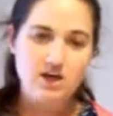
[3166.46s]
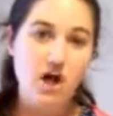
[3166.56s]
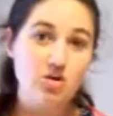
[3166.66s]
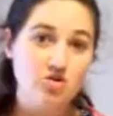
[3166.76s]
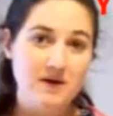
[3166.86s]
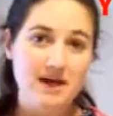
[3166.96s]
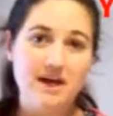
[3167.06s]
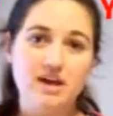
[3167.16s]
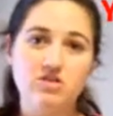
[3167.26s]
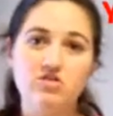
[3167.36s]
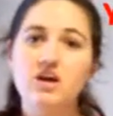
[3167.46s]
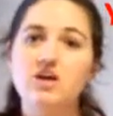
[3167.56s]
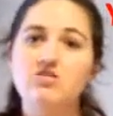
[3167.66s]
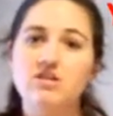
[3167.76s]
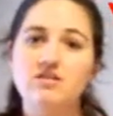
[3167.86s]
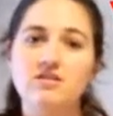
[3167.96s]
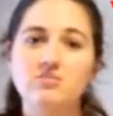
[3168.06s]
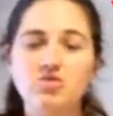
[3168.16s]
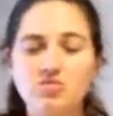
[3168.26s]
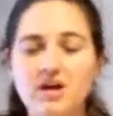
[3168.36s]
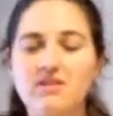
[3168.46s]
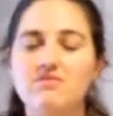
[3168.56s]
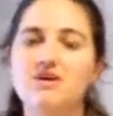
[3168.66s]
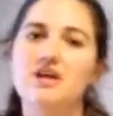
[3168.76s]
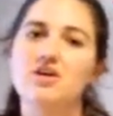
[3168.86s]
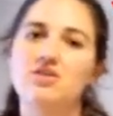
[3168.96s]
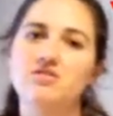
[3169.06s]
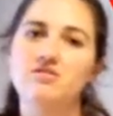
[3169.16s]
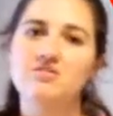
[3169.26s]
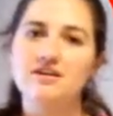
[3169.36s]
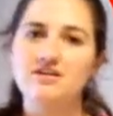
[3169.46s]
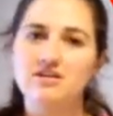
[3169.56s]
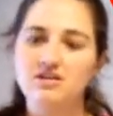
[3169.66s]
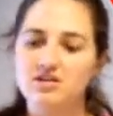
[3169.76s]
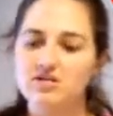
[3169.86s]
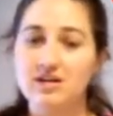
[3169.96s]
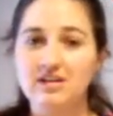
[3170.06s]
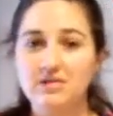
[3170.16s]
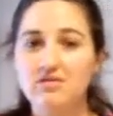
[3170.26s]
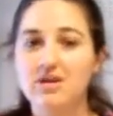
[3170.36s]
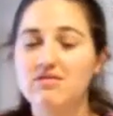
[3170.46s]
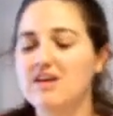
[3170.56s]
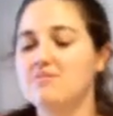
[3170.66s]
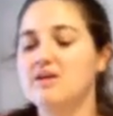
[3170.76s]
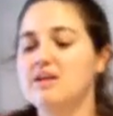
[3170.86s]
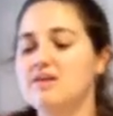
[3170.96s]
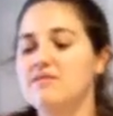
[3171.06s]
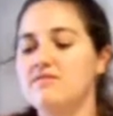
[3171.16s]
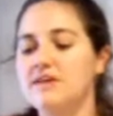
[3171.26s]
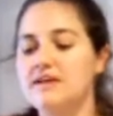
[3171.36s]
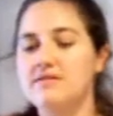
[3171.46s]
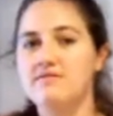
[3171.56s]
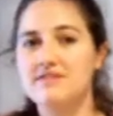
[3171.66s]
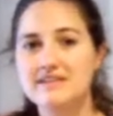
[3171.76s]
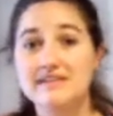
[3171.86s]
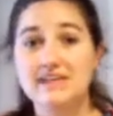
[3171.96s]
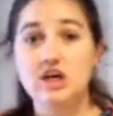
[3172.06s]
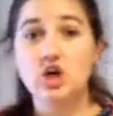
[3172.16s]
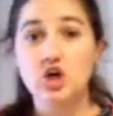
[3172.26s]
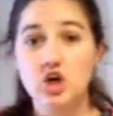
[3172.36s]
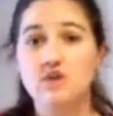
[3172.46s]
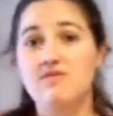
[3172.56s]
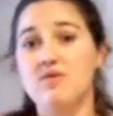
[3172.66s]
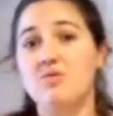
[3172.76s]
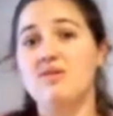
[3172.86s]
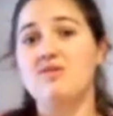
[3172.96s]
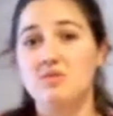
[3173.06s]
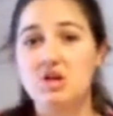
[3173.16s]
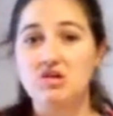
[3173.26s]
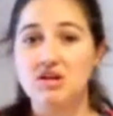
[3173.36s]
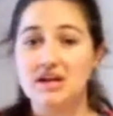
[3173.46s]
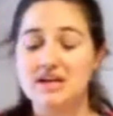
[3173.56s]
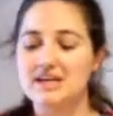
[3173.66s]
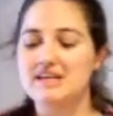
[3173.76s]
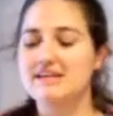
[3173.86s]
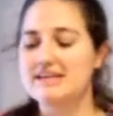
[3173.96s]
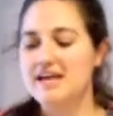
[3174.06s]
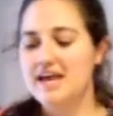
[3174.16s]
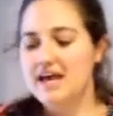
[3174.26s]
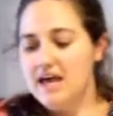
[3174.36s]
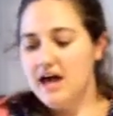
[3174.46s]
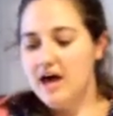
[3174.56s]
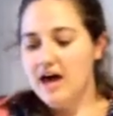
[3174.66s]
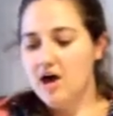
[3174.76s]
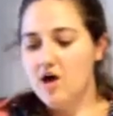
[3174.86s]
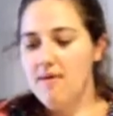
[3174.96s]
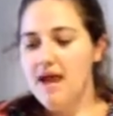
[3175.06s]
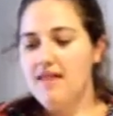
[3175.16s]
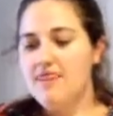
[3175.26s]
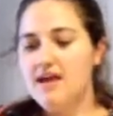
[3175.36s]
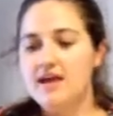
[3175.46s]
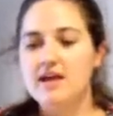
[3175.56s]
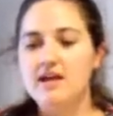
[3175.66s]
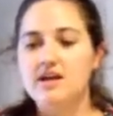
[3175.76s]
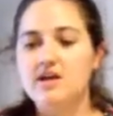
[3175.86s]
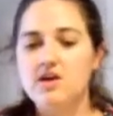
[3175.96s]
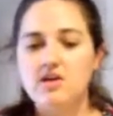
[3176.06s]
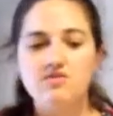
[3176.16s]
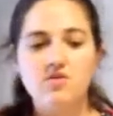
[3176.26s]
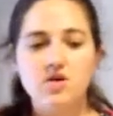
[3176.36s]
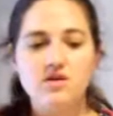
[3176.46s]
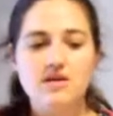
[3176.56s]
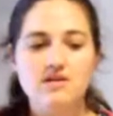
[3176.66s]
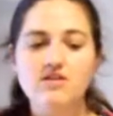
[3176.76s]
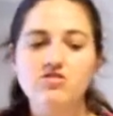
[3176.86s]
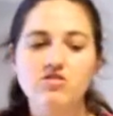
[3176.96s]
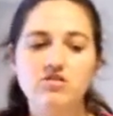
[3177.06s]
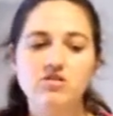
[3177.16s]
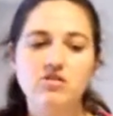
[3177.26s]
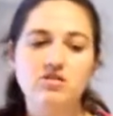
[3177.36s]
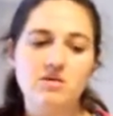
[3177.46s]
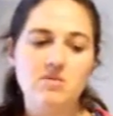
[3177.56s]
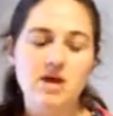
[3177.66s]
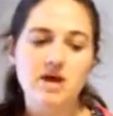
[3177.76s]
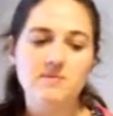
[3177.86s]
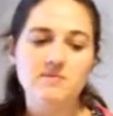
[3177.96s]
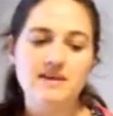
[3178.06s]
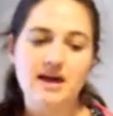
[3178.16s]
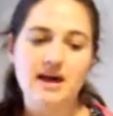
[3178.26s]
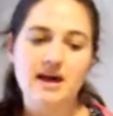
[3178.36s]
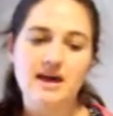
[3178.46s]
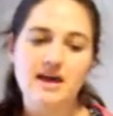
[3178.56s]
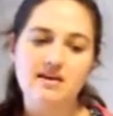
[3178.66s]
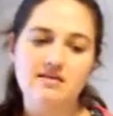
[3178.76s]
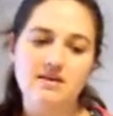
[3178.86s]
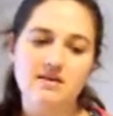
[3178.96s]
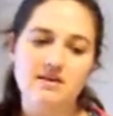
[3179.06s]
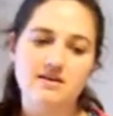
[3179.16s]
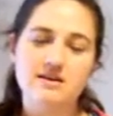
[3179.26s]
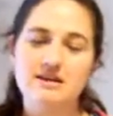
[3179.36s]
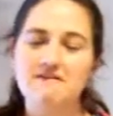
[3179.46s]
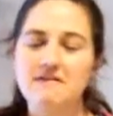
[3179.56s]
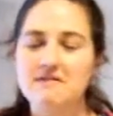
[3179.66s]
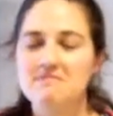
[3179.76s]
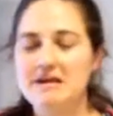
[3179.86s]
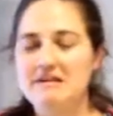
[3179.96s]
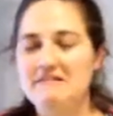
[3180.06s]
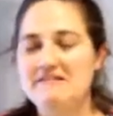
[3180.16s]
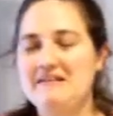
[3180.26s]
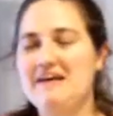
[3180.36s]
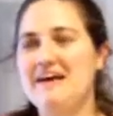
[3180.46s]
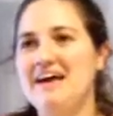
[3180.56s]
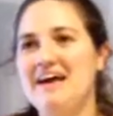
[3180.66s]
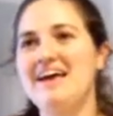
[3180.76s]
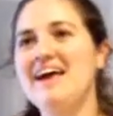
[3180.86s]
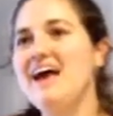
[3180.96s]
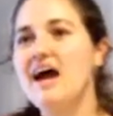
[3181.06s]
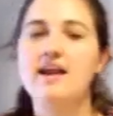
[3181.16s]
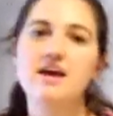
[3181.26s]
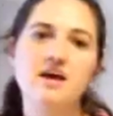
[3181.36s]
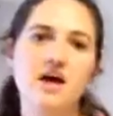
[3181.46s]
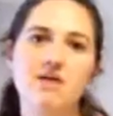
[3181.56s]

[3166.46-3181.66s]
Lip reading: Yahoo page. She has some great videos of things to do, so I definitely recommend visiting her if you want some cute ideas. And then for the adventure num nums, I can't say thanks to anyone because I didn't